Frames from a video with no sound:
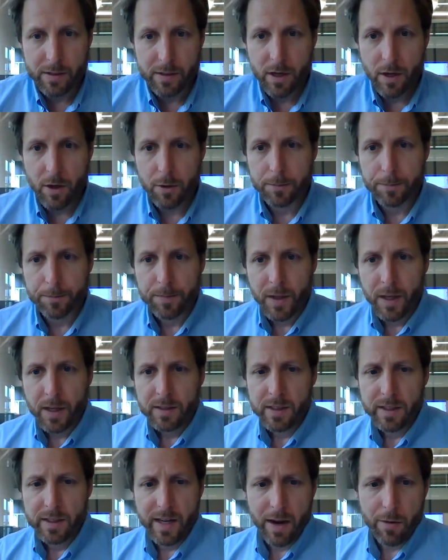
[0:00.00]
So
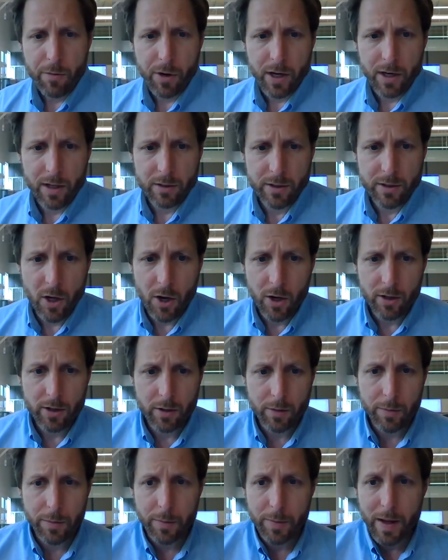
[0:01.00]
today we're going to talk a
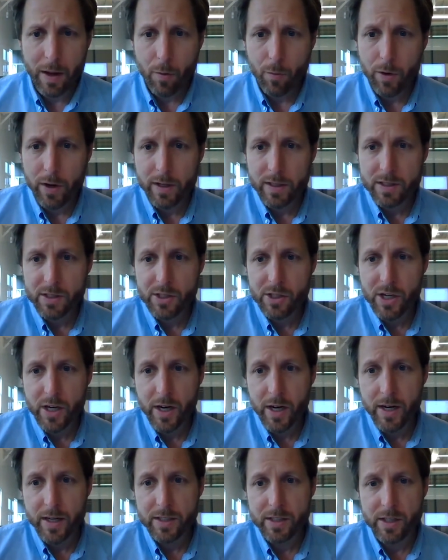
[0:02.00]
little bit about what has
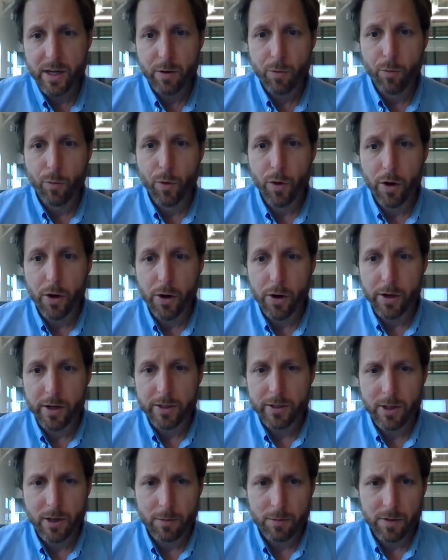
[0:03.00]
changed at work
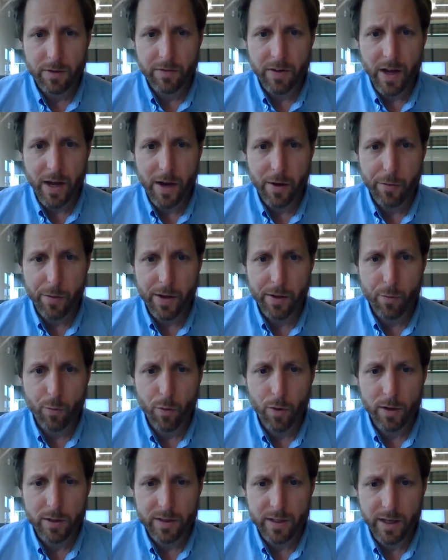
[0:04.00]
in terms of how we
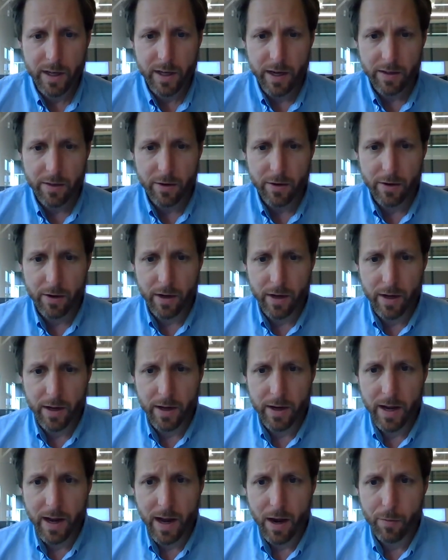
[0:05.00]
work together
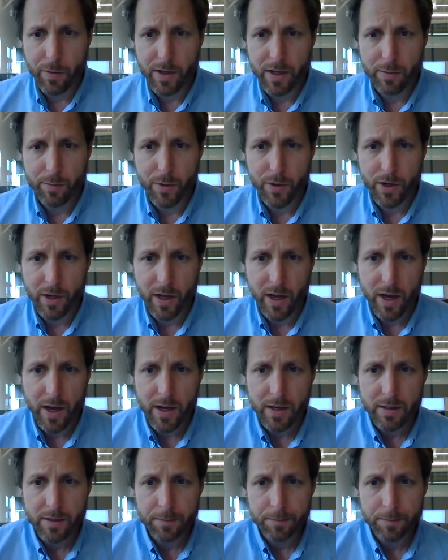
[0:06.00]
and how we
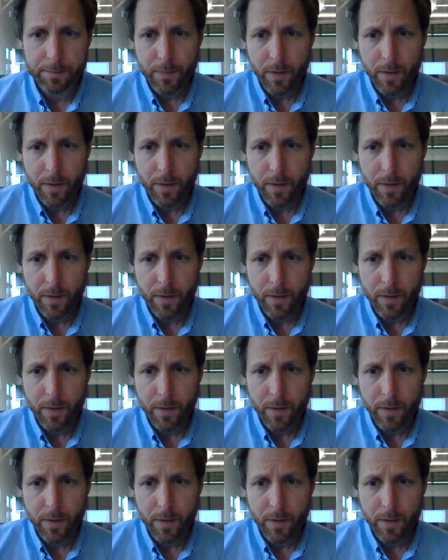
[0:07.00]
communicate.